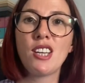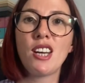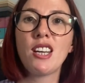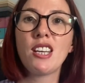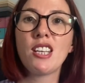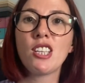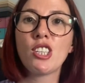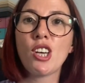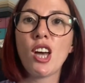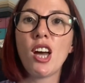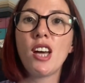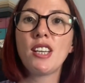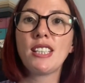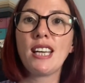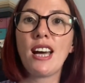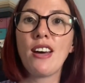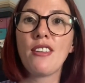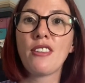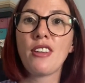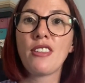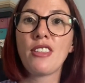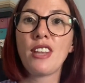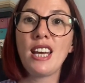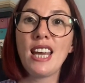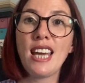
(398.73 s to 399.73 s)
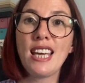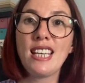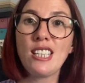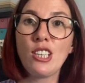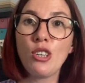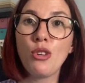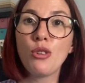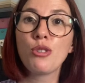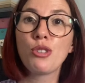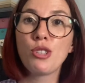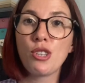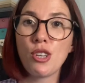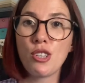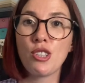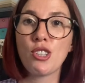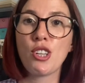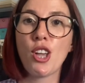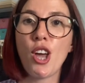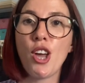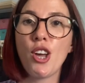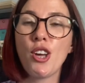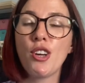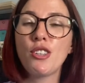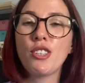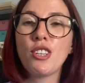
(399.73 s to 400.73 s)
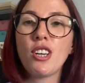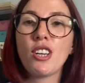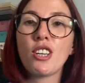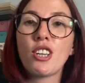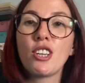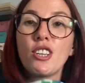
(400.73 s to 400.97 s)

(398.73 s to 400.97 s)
and it turned out that the lady also sewed